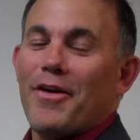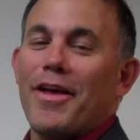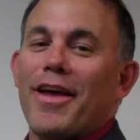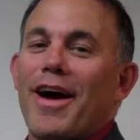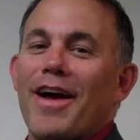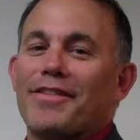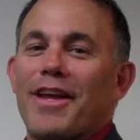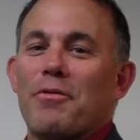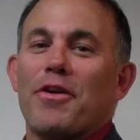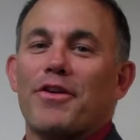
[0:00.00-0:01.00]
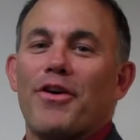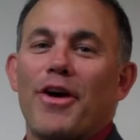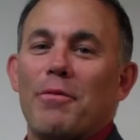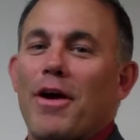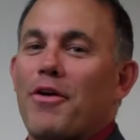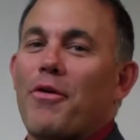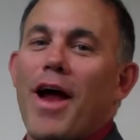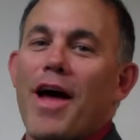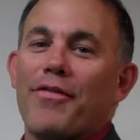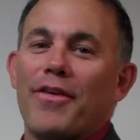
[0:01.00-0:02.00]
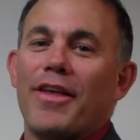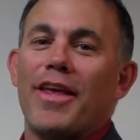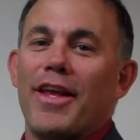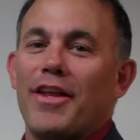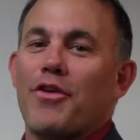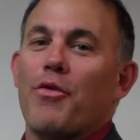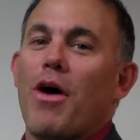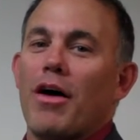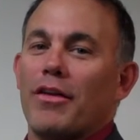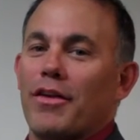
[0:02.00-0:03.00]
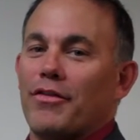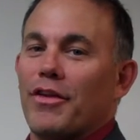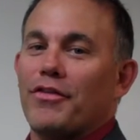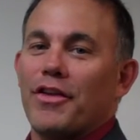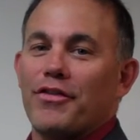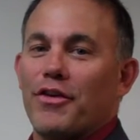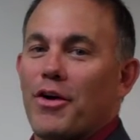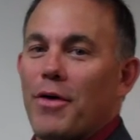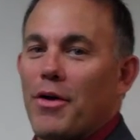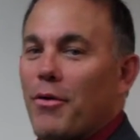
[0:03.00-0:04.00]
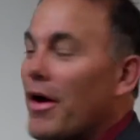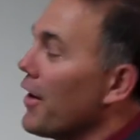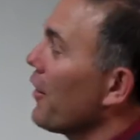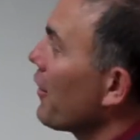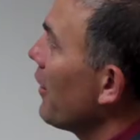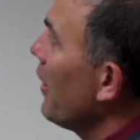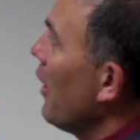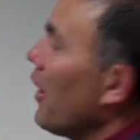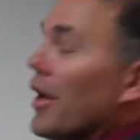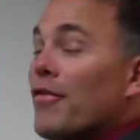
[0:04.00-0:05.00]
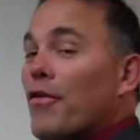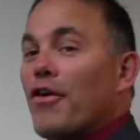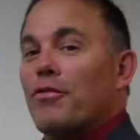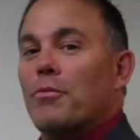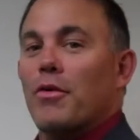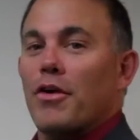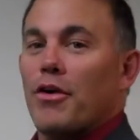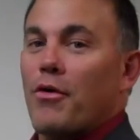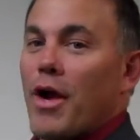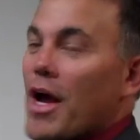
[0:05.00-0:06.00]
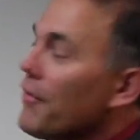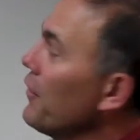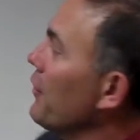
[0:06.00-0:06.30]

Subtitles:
Okay guys, today we're going to talk about graphing inequalities. So let's get started right away here. Okay, first one we're going to graph